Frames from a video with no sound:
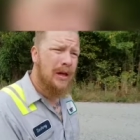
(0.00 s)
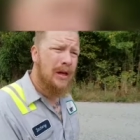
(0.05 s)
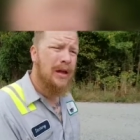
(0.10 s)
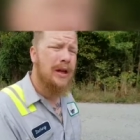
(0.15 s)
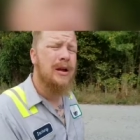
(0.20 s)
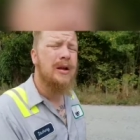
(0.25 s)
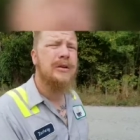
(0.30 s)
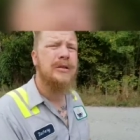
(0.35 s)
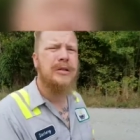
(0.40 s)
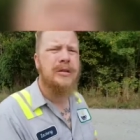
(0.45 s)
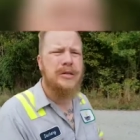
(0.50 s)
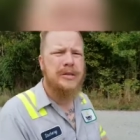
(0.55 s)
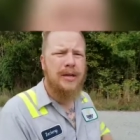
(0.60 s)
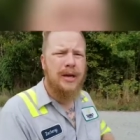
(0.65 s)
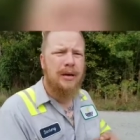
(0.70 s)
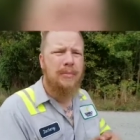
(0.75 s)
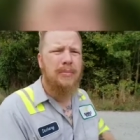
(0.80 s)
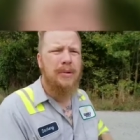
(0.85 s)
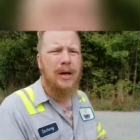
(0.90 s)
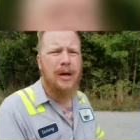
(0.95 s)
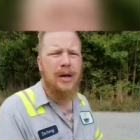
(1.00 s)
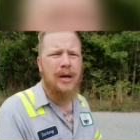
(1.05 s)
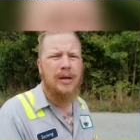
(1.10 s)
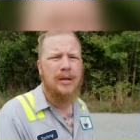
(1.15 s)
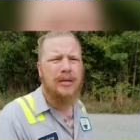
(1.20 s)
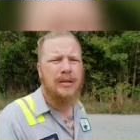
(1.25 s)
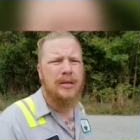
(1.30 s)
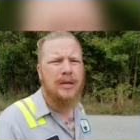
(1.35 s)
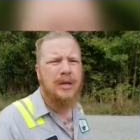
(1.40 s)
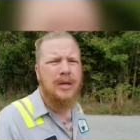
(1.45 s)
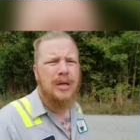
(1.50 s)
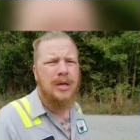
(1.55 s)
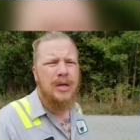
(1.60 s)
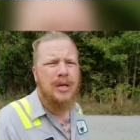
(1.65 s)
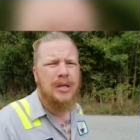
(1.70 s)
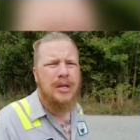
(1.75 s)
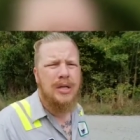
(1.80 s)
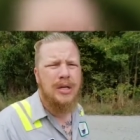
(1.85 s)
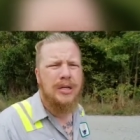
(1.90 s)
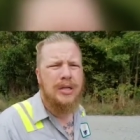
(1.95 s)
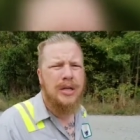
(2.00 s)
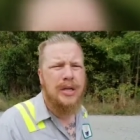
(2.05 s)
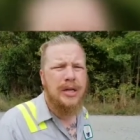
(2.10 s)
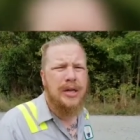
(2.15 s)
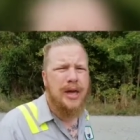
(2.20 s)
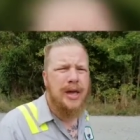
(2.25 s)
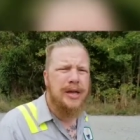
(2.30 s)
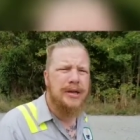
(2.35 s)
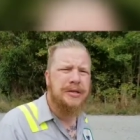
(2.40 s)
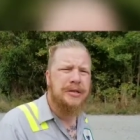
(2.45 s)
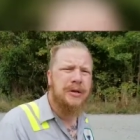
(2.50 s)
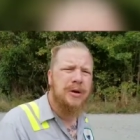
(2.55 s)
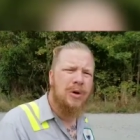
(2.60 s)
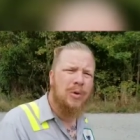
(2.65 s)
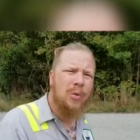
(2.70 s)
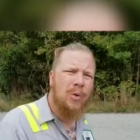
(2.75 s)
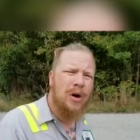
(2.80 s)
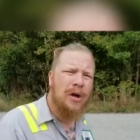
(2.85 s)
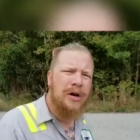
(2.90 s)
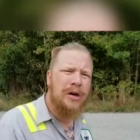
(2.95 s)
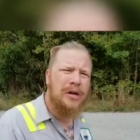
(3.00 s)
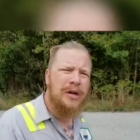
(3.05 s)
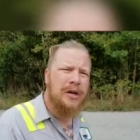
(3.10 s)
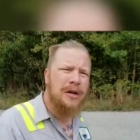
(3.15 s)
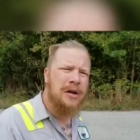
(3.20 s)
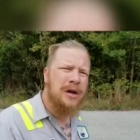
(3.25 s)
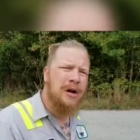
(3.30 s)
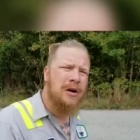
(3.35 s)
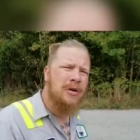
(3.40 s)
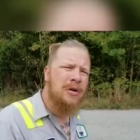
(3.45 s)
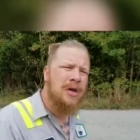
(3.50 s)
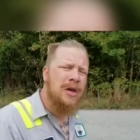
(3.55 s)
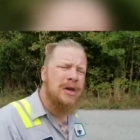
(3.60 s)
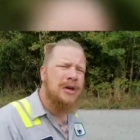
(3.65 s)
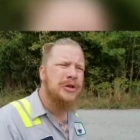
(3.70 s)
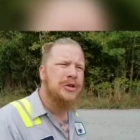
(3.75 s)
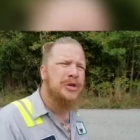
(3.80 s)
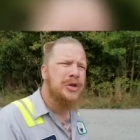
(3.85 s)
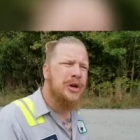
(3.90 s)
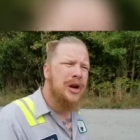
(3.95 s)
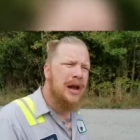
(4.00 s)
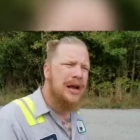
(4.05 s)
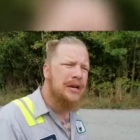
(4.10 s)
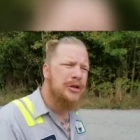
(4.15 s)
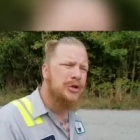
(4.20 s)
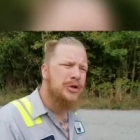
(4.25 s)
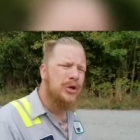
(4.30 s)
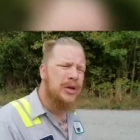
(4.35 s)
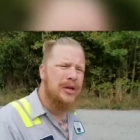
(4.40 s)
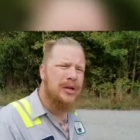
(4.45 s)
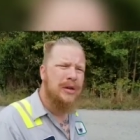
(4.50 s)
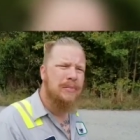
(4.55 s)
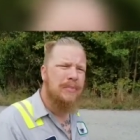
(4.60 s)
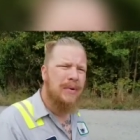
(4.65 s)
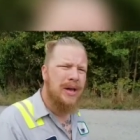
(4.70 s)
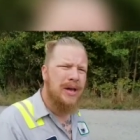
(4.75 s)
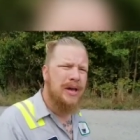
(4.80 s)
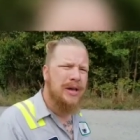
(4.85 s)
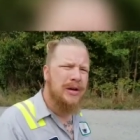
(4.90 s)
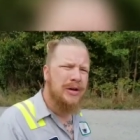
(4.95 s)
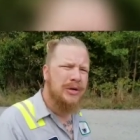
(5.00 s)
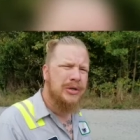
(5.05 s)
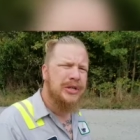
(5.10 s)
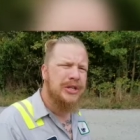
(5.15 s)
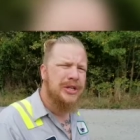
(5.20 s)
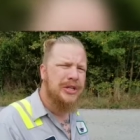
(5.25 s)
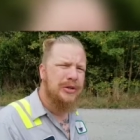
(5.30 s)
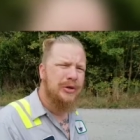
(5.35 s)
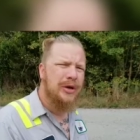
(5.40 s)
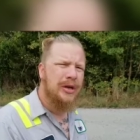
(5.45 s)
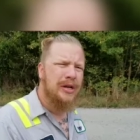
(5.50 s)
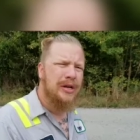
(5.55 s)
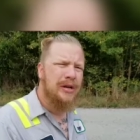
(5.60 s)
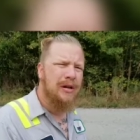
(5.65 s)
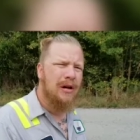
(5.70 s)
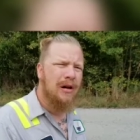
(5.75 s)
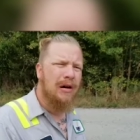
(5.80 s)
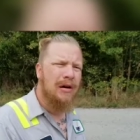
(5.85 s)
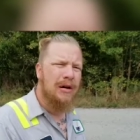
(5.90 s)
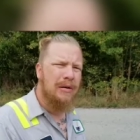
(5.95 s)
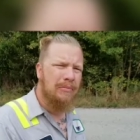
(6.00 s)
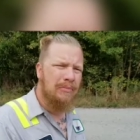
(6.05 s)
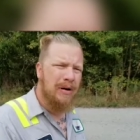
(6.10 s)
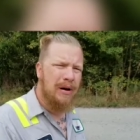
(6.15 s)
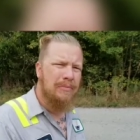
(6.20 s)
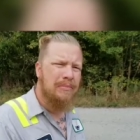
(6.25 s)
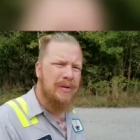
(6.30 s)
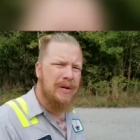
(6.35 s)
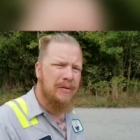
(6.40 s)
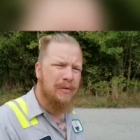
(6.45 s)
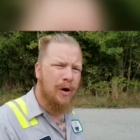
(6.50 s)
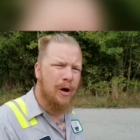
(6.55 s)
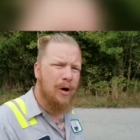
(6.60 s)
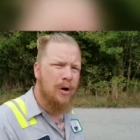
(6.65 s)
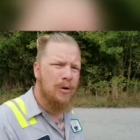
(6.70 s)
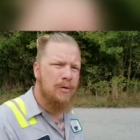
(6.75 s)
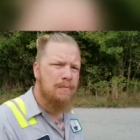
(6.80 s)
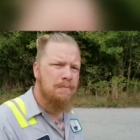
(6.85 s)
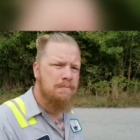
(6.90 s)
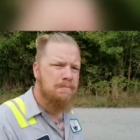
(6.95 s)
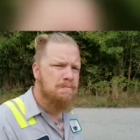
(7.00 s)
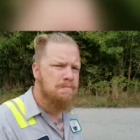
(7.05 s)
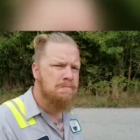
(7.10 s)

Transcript: here's a tip, guys, just in case you're wanting to know, should I drink my energy drink on a bumpy road?